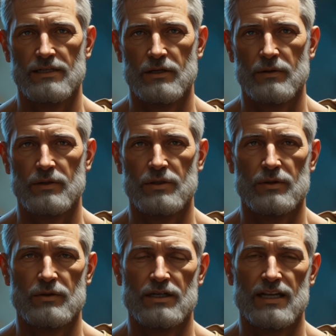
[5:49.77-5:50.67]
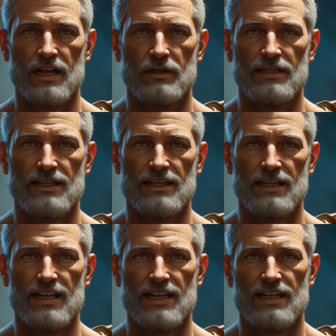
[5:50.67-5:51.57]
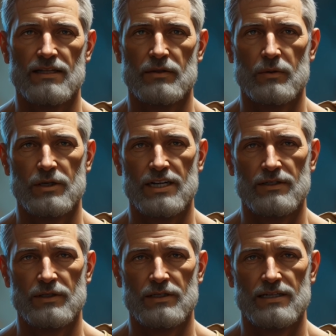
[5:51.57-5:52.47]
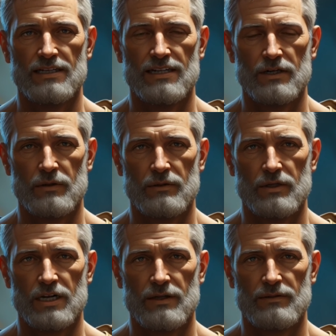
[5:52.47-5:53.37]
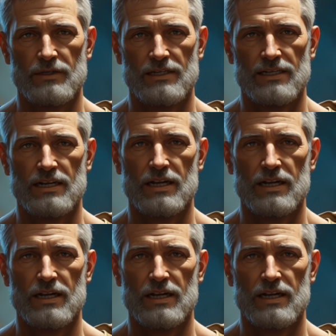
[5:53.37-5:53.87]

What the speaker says: to pursue clarity, even when others settle for comfort,